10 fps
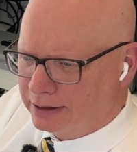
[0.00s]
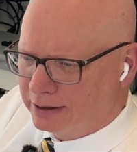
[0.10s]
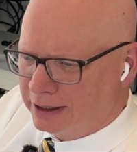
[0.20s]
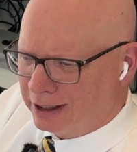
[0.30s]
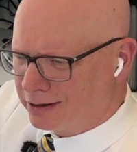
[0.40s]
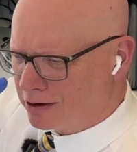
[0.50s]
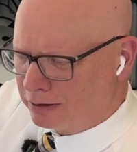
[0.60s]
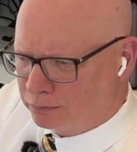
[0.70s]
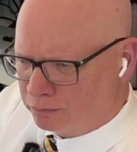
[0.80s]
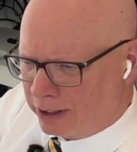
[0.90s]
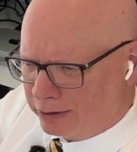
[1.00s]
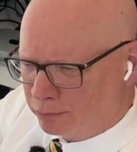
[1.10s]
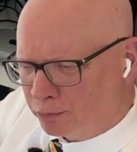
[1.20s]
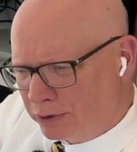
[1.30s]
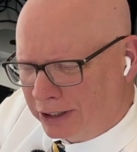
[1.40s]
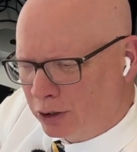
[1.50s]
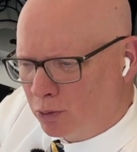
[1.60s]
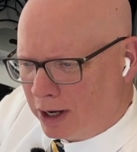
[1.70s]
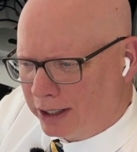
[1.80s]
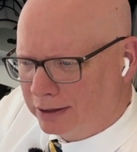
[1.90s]
it got like really
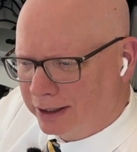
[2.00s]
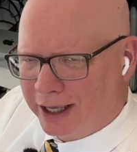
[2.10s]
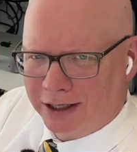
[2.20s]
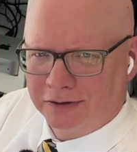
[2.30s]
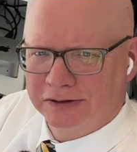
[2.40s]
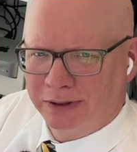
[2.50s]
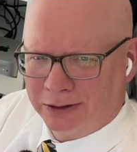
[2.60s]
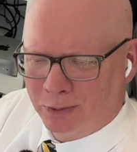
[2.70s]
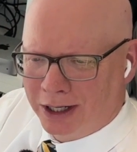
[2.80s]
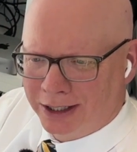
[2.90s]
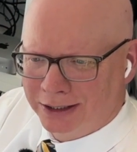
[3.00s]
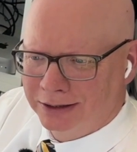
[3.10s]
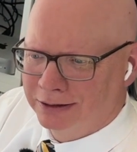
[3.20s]
quiet, and I can't explain why.